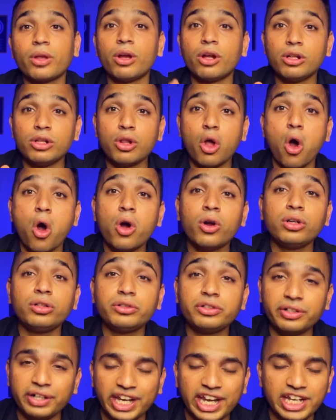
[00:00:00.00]
Long
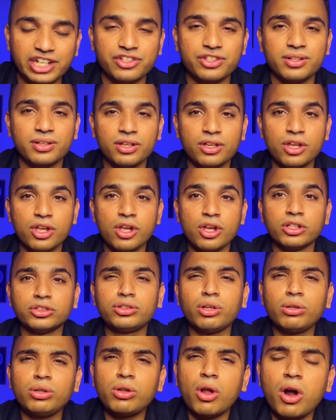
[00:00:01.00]
trades.
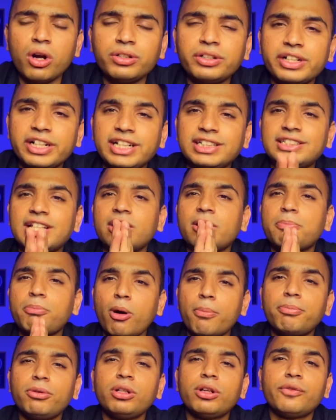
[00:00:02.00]
So long trades are a
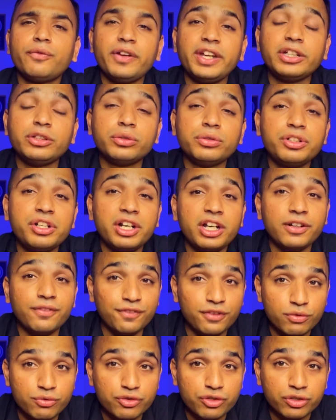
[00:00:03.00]
popular way to trade
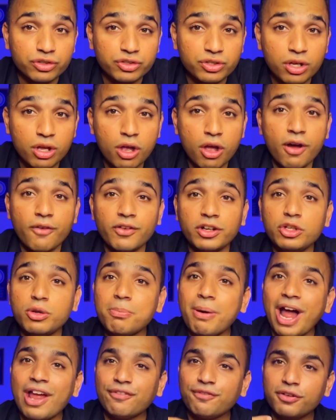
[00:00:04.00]
futures. When you
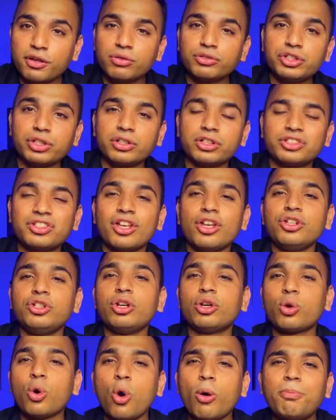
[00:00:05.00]
buy futures,
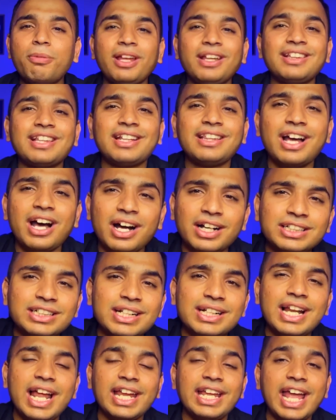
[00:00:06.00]
you're hoping that the
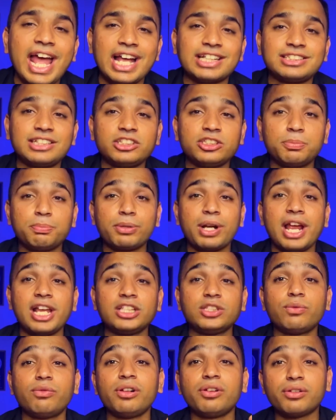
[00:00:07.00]
underlying asset's
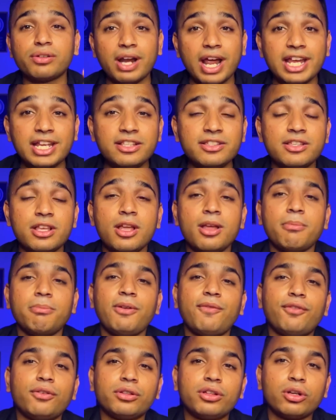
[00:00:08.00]
price will rise
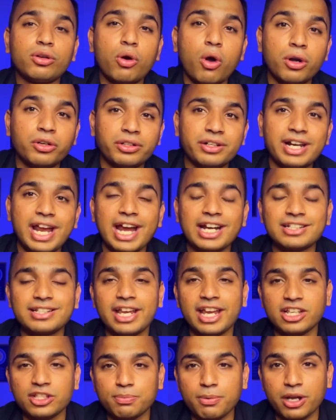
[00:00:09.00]
before the contract's
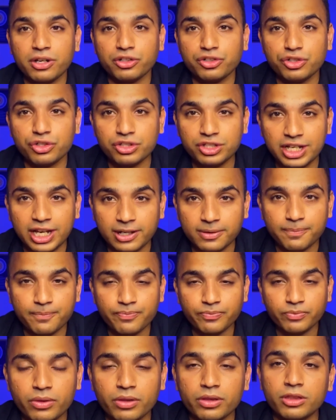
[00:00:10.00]
expiration date.
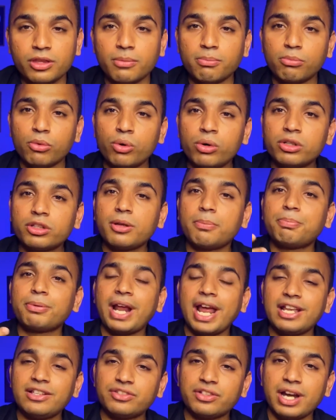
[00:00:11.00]
The more the
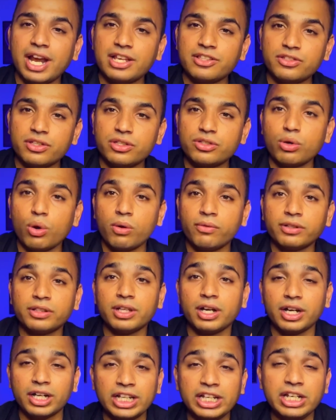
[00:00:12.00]
price rises over
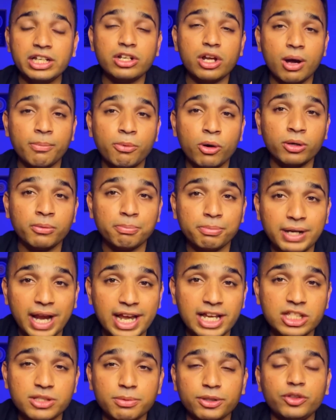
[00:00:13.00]
the agreed upon
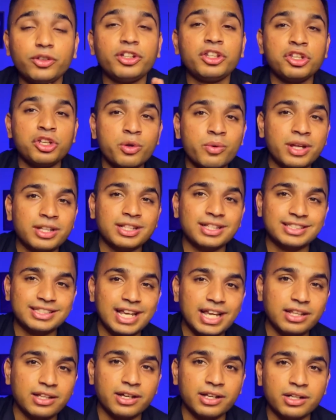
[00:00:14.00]
price between you and the
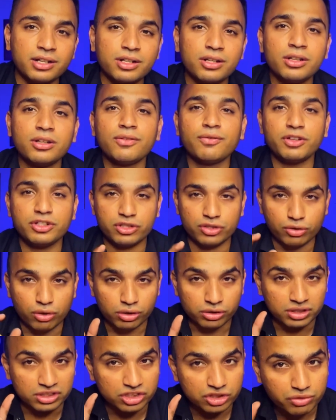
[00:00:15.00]
seller, which is
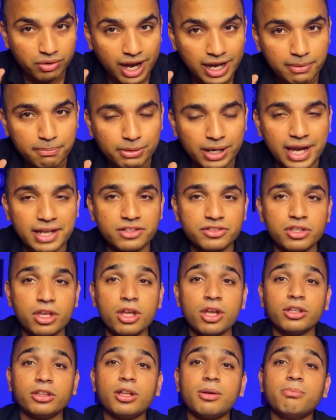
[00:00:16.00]
called the strike price,
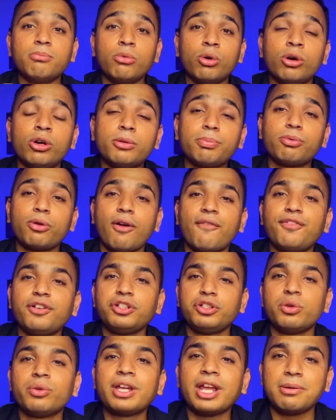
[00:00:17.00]
the more profit
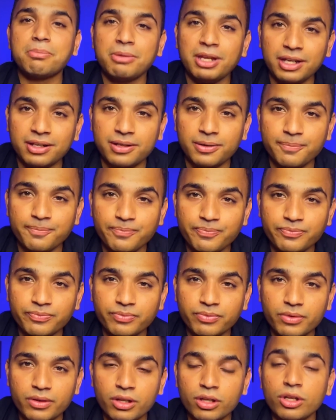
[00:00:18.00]
you can make.
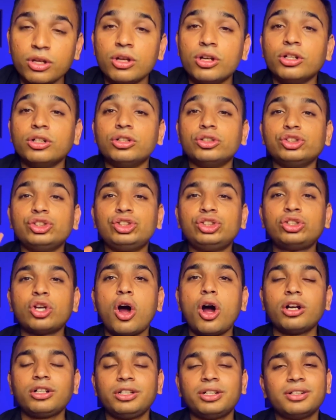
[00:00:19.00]

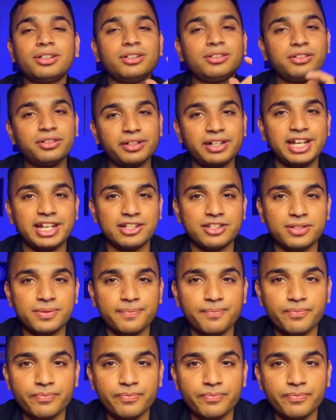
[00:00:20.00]
Short trades.